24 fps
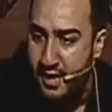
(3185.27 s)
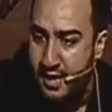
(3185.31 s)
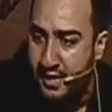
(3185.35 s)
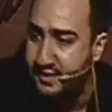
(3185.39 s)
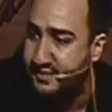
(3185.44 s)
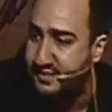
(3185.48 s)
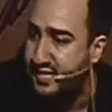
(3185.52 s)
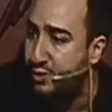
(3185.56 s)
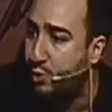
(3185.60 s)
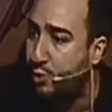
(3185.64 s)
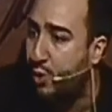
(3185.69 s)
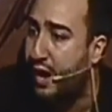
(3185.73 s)
He
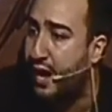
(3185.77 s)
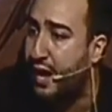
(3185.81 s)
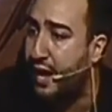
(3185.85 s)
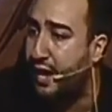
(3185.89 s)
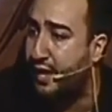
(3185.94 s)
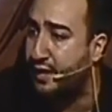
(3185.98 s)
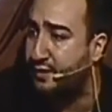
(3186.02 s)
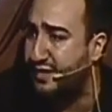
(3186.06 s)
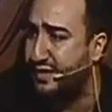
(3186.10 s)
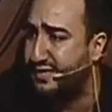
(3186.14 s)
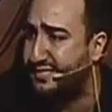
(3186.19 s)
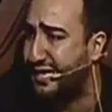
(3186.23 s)
said,
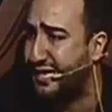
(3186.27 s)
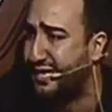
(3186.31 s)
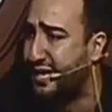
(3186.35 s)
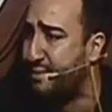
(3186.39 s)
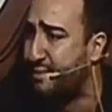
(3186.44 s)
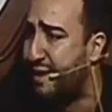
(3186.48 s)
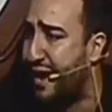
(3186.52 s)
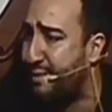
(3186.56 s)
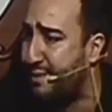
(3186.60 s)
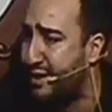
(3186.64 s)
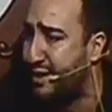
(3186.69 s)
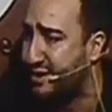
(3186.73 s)
why? They said,
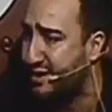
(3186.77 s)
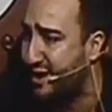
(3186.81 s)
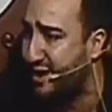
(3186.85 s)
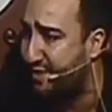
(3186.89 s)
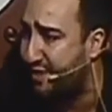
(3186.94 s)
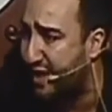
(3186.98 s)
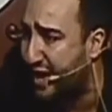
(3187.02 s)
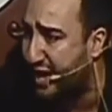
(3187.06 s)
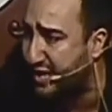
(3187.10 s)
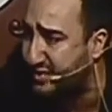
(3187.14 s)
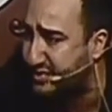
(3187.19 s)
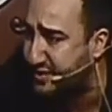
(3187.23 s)
Imam
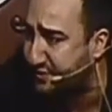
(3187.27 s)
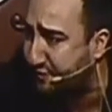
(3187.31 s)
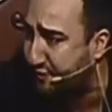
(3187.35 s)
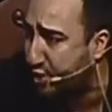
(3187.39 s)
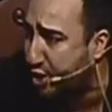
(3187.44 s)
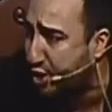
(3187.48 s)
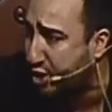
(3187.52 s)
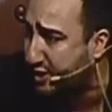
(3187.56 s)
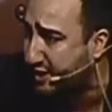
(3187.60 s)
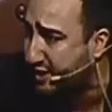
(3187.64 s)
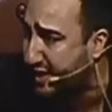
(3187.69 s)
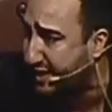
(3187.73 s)
al-Rada has
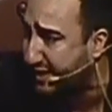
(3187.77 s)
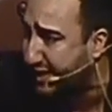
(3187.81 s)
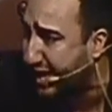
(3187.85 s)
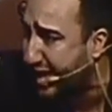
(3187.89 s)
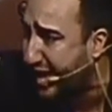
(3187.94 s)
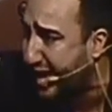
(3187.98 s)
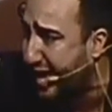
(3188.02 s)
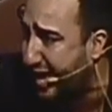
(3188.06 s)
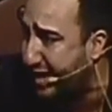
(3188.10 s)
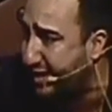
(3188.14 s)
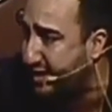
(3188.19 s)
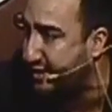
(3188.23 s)
fallen
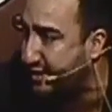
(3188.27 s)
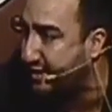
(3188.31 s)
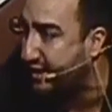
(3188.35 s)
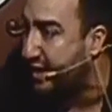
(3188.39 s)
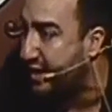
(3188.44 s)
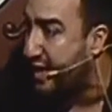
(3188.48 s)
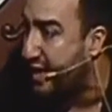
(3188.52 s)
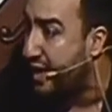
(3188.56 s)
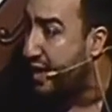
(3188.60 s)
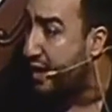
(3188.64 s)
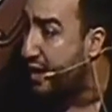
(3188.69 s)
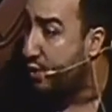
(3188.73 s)
again.
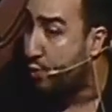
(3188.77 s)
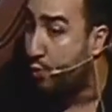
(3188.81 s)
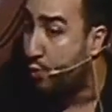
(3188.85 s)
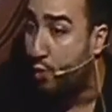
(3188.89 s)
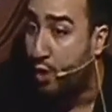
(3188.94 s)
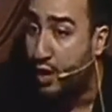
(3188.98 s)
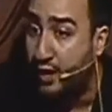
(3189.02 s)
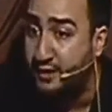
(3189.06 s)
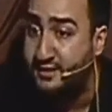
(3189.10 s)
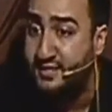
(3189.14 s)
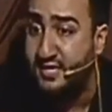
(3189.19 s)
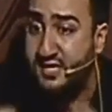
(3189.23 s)

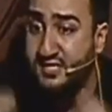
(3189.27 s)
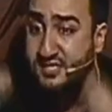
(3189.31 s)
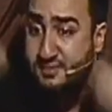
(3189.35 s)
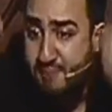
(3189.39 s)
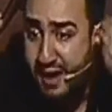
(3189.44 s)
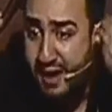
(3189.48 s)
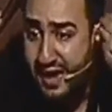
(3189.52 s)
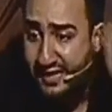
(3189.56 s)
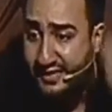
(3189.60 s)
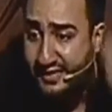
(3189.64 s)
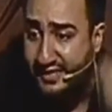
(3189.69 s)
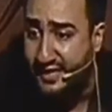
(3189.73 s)
What is
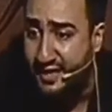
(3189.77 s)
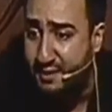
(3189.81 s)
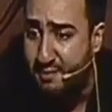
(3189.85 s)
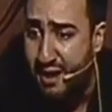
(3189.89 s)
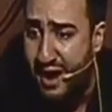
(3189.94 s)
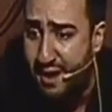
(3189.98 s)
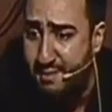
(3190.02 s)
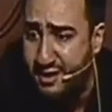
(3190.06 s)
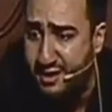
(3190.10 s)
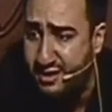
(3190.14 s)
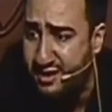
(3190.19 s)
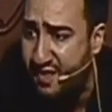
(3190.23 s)
making
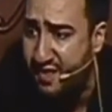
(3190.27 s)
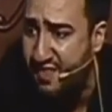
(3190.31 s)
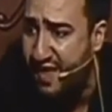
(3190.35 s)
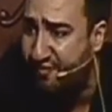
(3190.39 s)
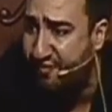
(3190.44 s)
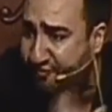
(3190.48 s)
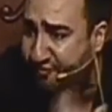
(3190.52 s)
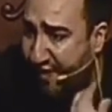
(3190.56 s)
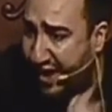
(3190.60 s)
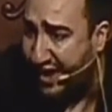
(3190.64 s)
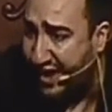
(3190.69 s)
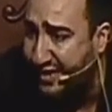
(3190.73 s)
Imam al-Rada
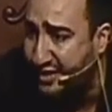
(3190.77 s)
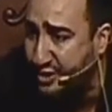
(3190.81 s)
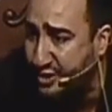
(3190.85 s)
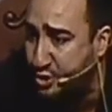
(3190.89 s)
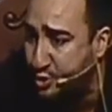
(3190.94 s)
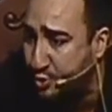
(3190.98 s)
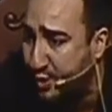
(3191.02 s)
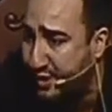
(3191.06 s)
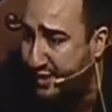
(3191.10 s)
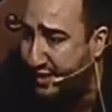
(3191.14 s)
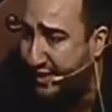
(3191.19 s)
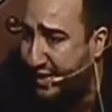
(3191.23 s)

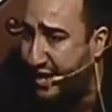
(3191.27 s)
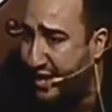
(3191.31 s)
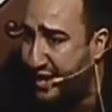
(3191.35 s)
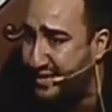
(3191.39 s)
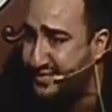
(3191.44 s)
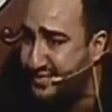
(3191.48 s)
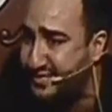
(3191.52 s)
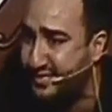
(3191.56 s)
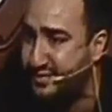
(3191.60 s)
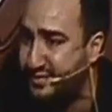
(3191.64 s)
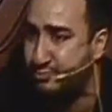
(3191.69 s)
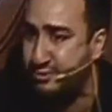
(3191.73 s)
faint when he
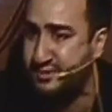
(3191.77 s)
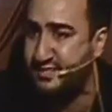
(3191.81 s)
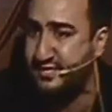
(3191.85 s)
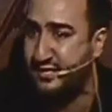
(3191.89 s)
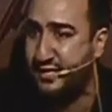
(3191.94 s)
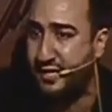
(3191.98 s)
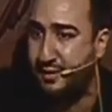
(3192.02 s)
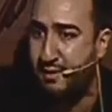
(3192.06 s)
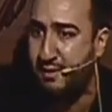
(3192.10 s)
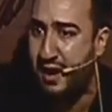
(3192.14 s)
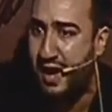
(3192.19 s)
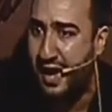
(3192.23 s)
hears this
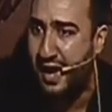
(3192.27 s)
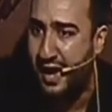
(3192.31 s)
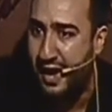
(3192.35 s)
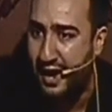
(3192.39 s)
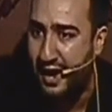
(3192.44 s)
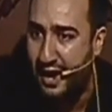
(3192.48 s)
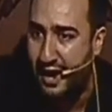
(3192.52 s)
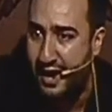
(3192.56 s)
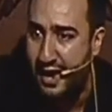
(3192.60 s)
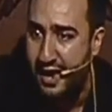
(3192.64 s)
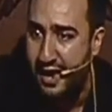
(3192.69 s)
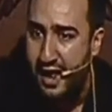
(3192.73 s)

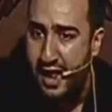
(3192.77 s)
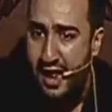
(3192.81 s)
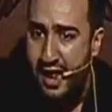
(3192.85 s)
musibah?